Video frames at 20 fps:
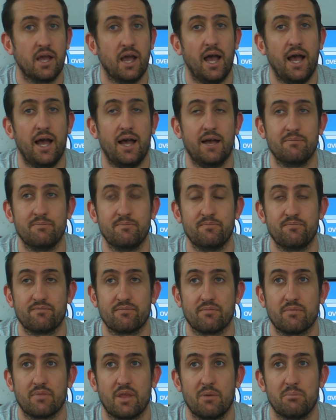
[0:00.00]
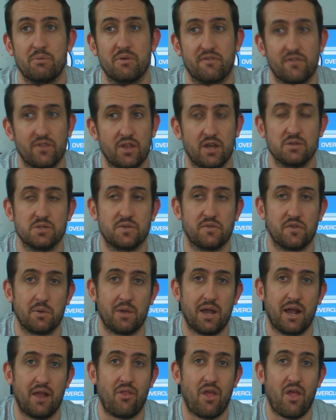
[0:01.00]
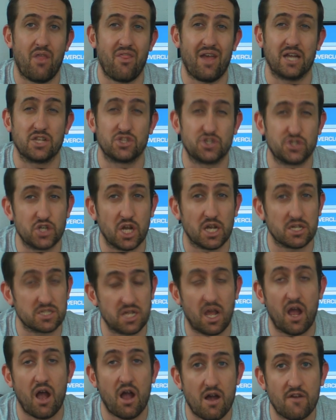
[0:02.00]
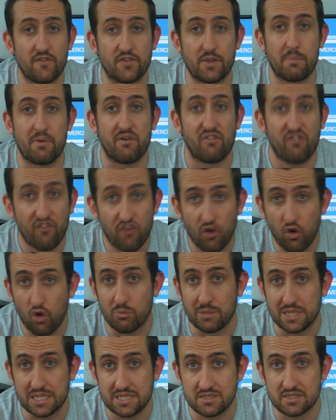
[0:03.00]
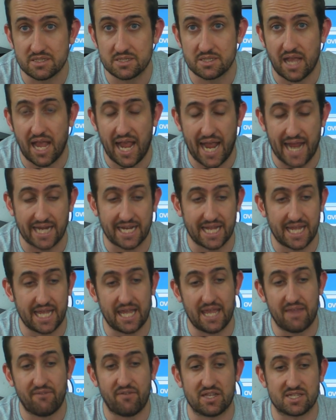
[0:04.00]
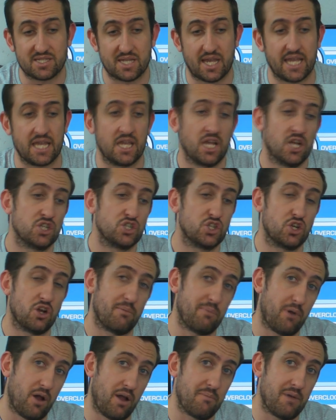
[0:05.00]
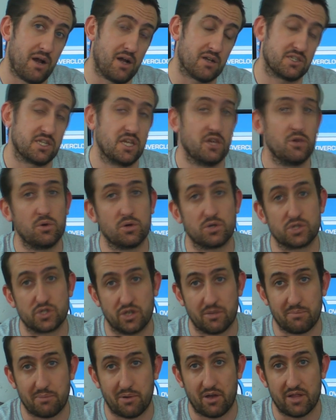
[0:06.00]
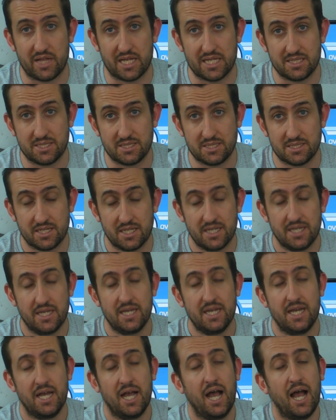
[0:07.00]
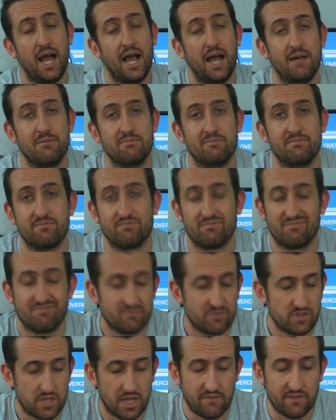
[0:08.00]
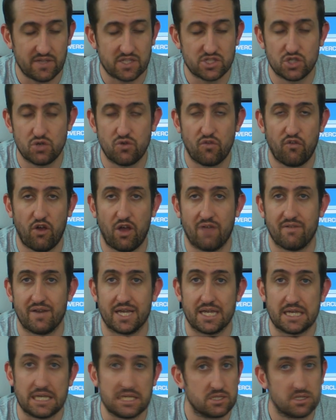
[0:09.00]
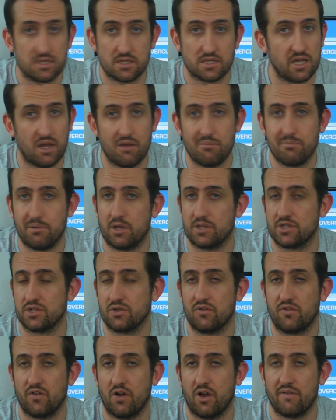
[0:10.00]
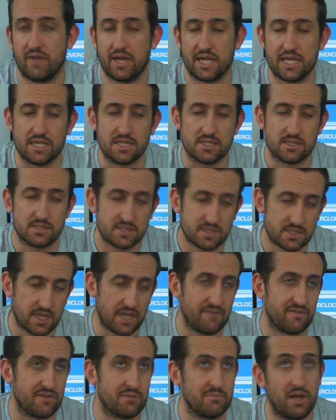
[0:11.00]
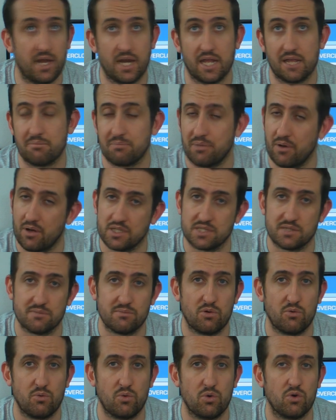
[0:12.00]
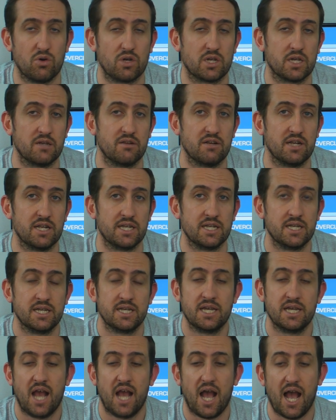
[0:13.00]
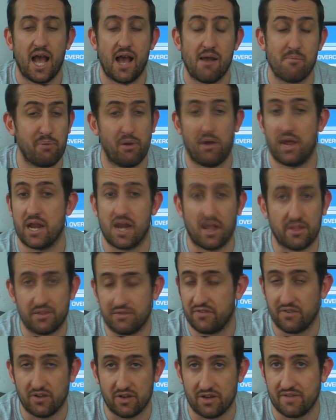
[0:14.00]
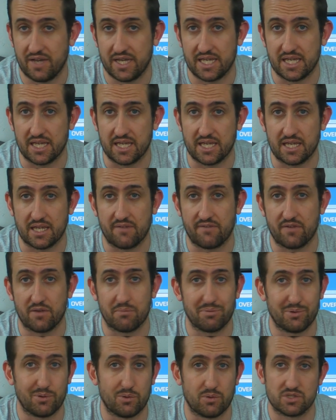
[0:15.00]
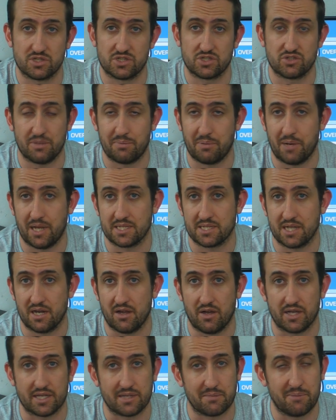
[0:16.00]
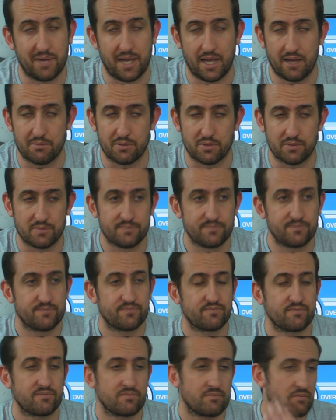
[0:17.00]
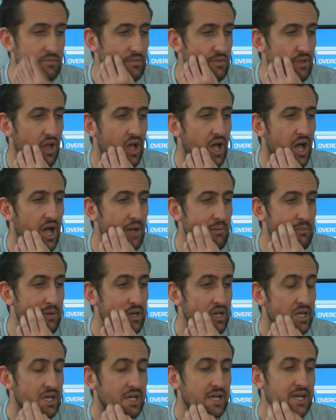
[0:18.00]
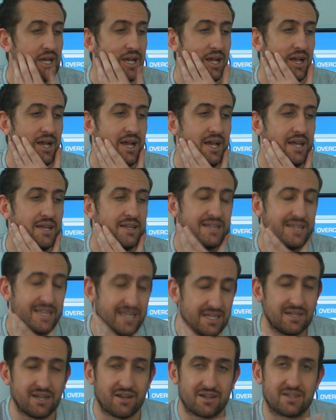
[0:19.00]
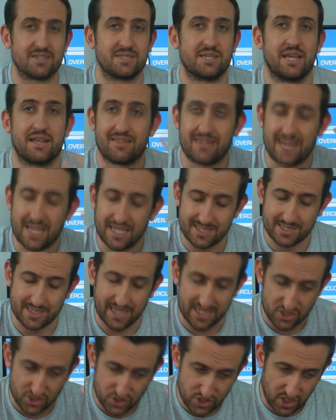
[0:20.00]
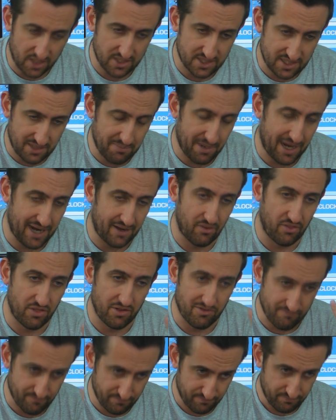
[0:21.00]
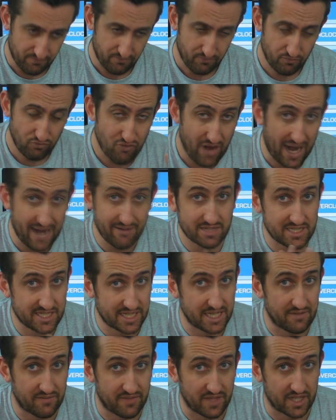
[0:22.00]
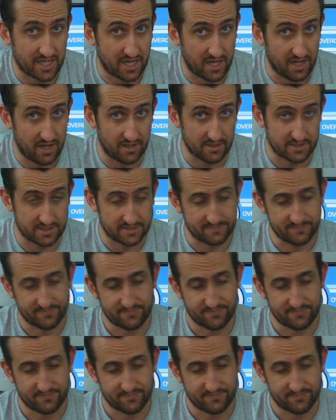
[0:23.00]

Um, but for those of you out there that are just after performance, and if it's a should I buy a Mars 2 or should I buy this, um, if it's dual 580s, go and buy dual 580s. Save the money, buy some more water cooling, uh, buy another 580 if you're bored. It's triple SLI compatible. Um, like I said, this is just about the rarity of the card.